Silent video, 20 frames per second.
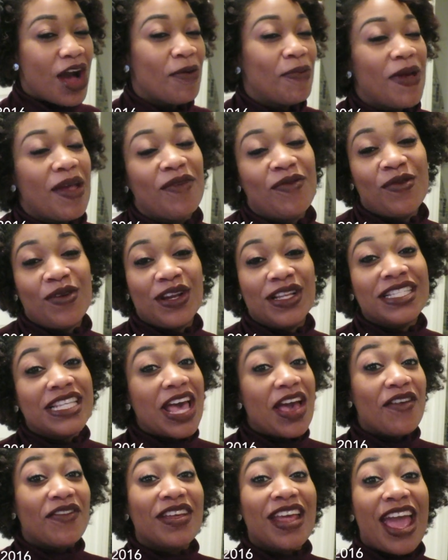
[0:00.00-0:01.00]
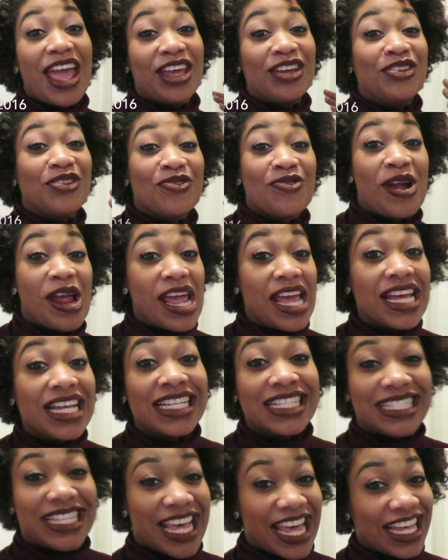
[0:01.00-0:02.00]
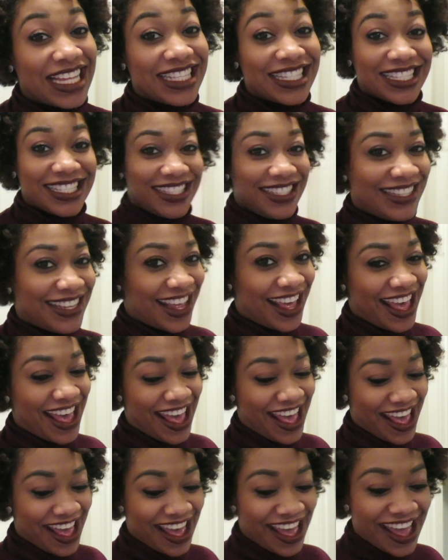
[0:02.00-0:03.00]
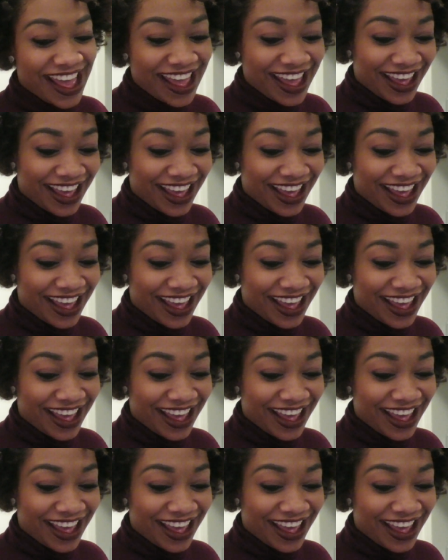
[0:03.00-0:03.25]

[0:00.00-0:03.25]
hope everyone is having a great day today.